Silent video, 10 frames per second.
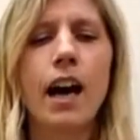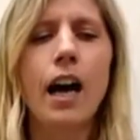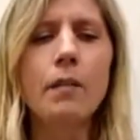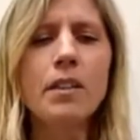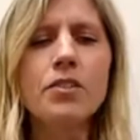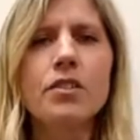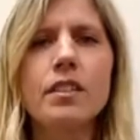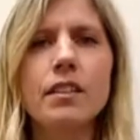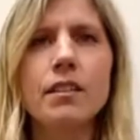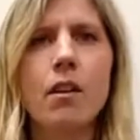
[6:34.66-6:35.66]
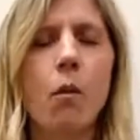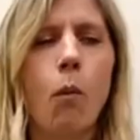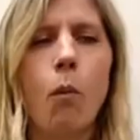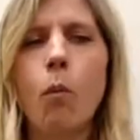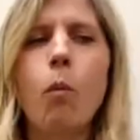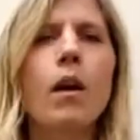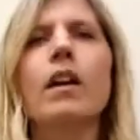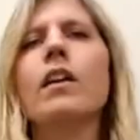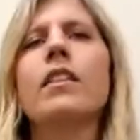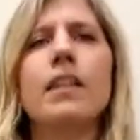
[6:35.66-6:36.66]
I'm interested in what
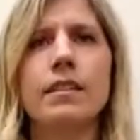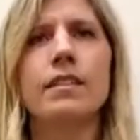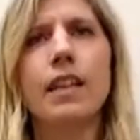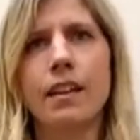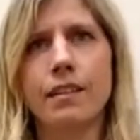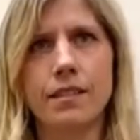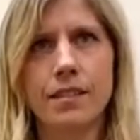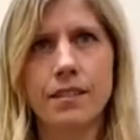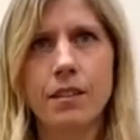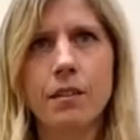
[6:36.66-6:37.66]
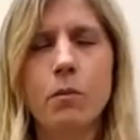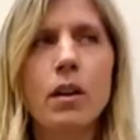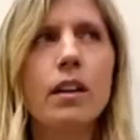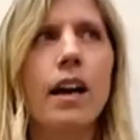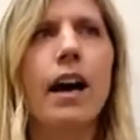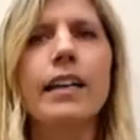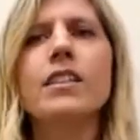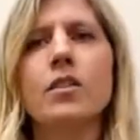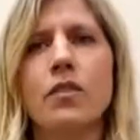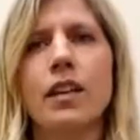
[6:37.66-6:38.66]
are these things? What
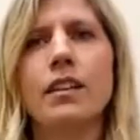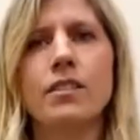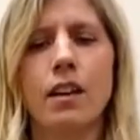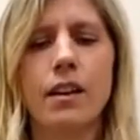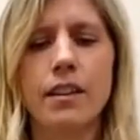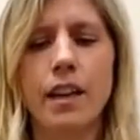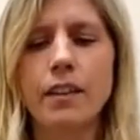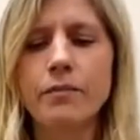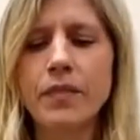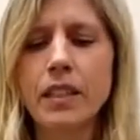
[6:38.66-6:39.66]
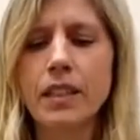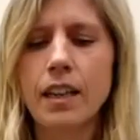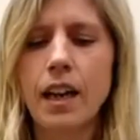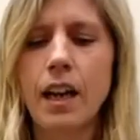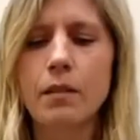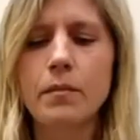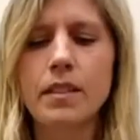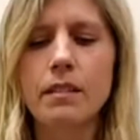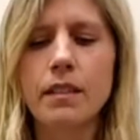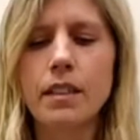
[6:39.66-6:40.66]
kinds of things are they? Um,
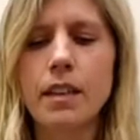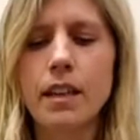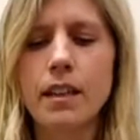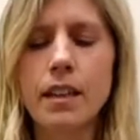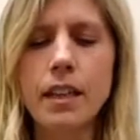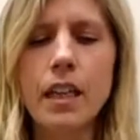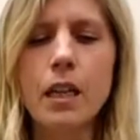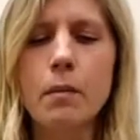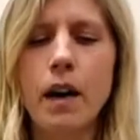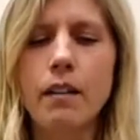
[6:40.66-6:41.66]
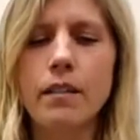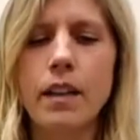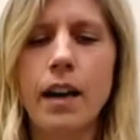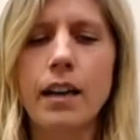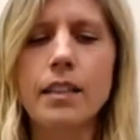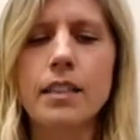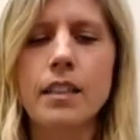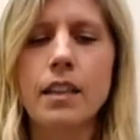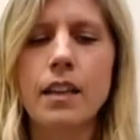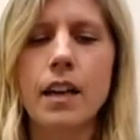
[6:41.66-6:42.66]
so in, in thinking about that,
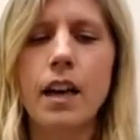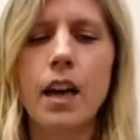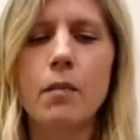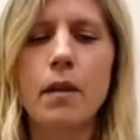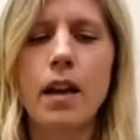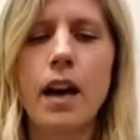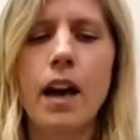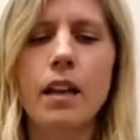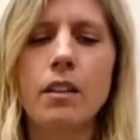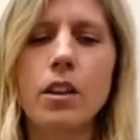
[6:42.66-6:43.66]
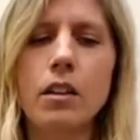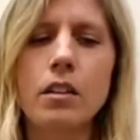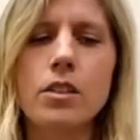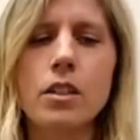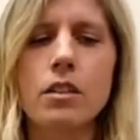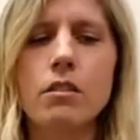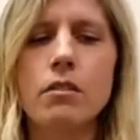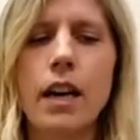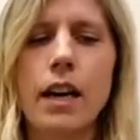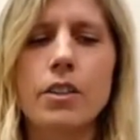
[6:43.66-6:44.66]
um, I look
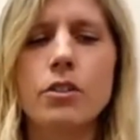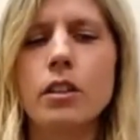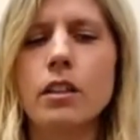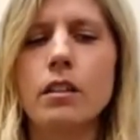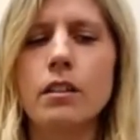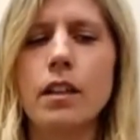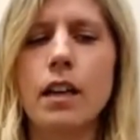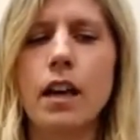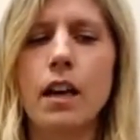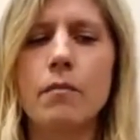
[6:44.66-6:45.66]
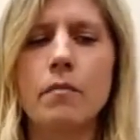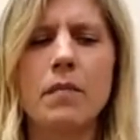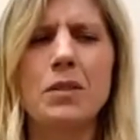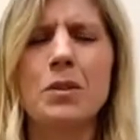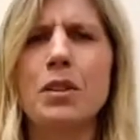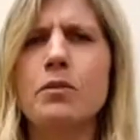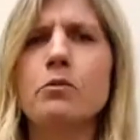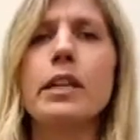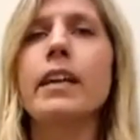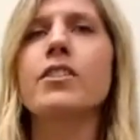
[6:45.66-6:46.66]
to actually um, a sort of
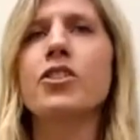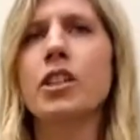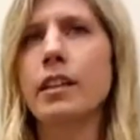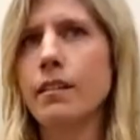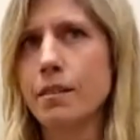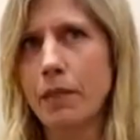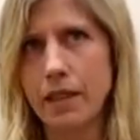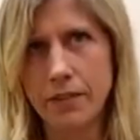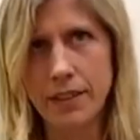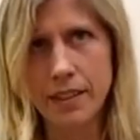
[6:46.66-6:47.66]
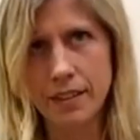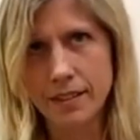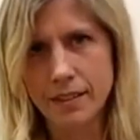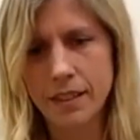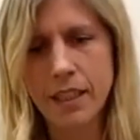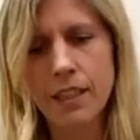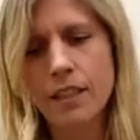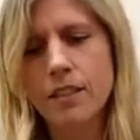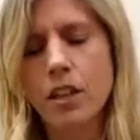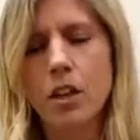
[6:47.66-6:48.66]
re-engineered metaphysics.
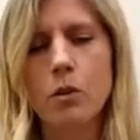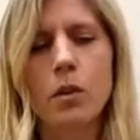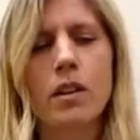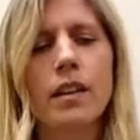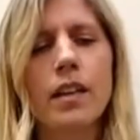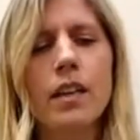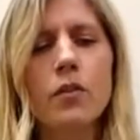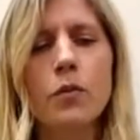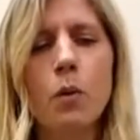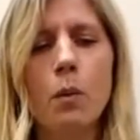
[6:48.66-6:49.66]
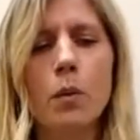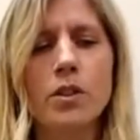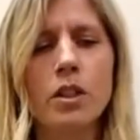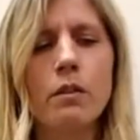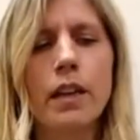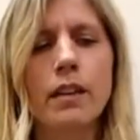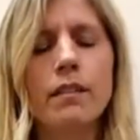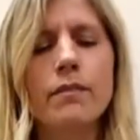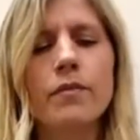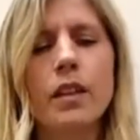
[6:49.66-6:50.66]
So if what we're
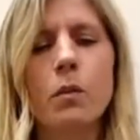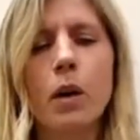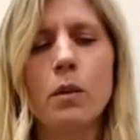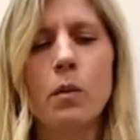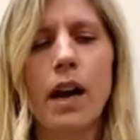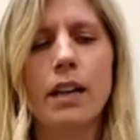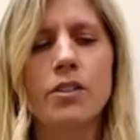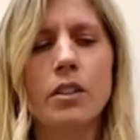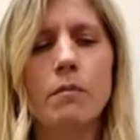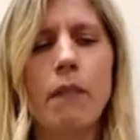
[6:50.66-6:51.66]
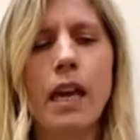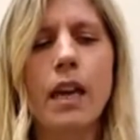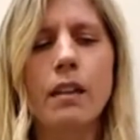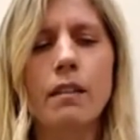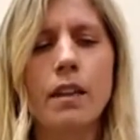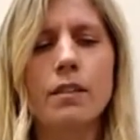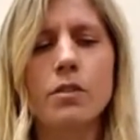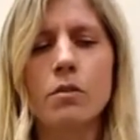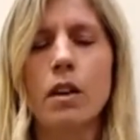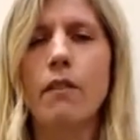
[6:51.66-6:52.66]
doing when we're actually making these
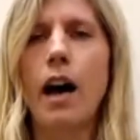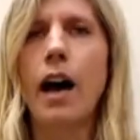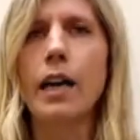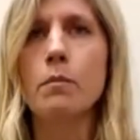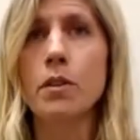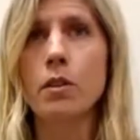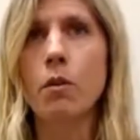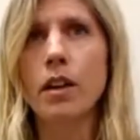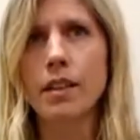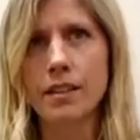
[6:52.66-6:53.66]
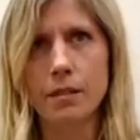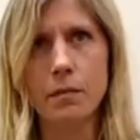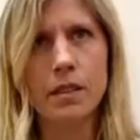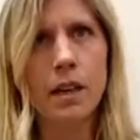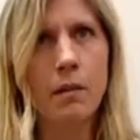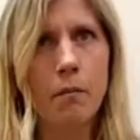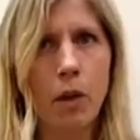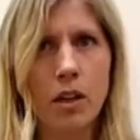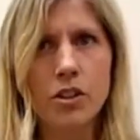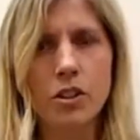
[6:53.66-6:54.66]
sort of hybrid organisms,
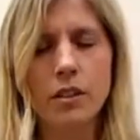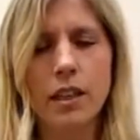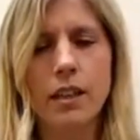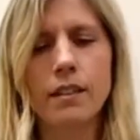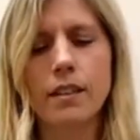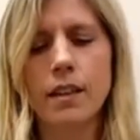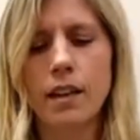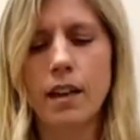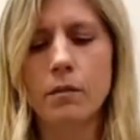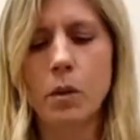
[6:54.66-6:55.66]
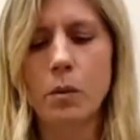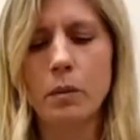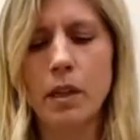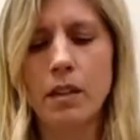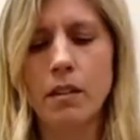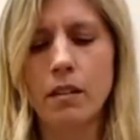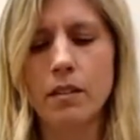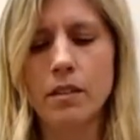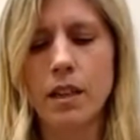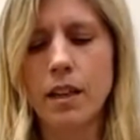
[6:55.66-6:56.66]
partially um, what would be
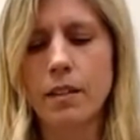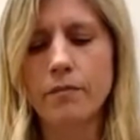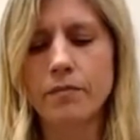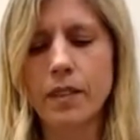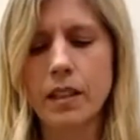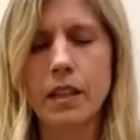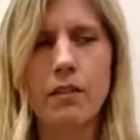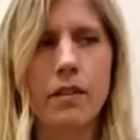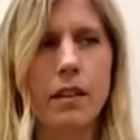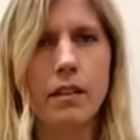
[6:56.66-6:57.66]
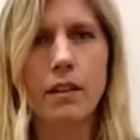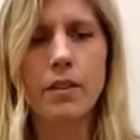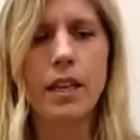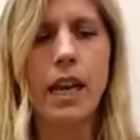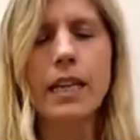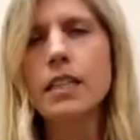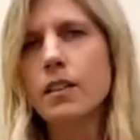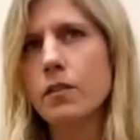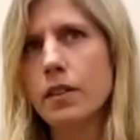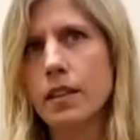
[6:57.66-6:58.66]
called um, kind of of the
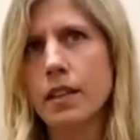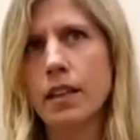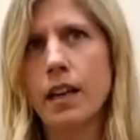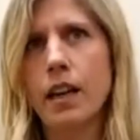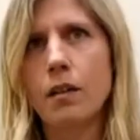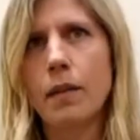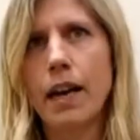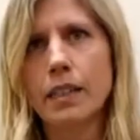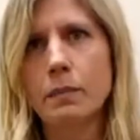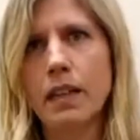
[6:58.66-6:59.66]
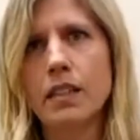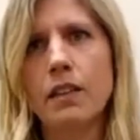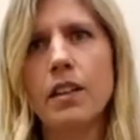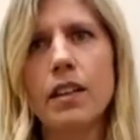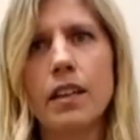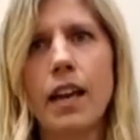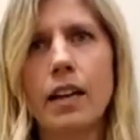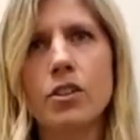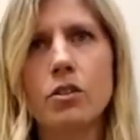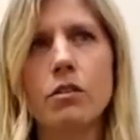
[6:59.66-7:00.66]
native um, aspect of it, the
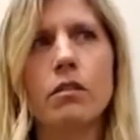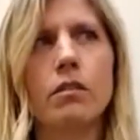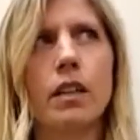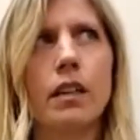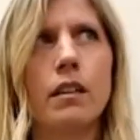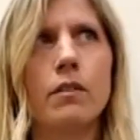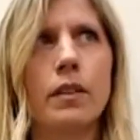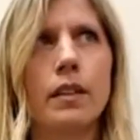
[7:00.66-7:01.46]
natural kind of